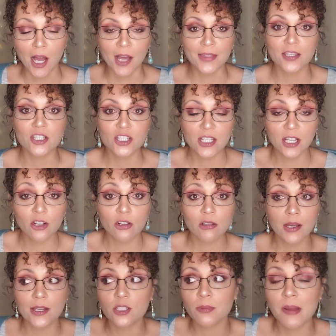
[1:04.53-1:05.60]
On this channel,
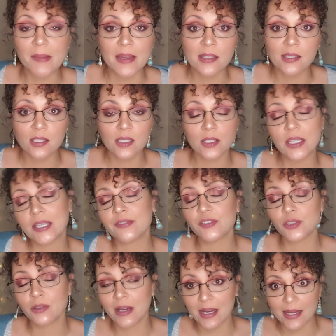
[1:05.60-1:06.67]
I do my best to give
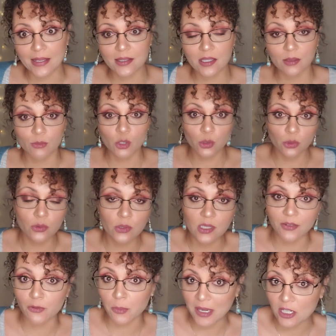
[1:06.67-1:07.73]
you guys some tools,
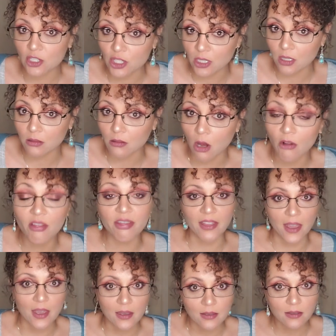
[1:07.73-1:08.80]
information, all the
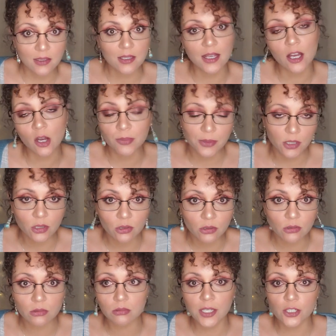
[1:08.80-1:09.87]
things to help
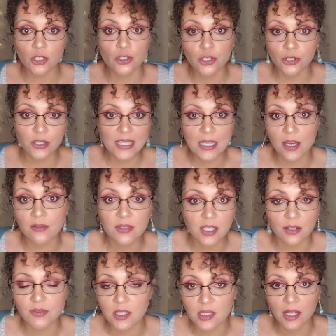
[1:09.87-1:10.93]
you in your journey of
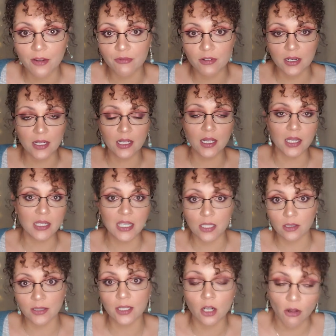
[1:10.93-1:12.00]
self-discovery and
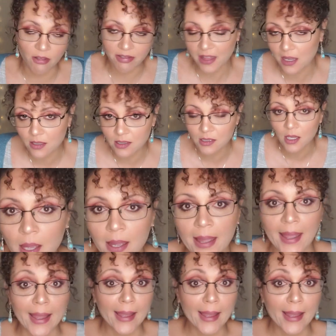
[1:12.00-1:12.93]
healing and all the things.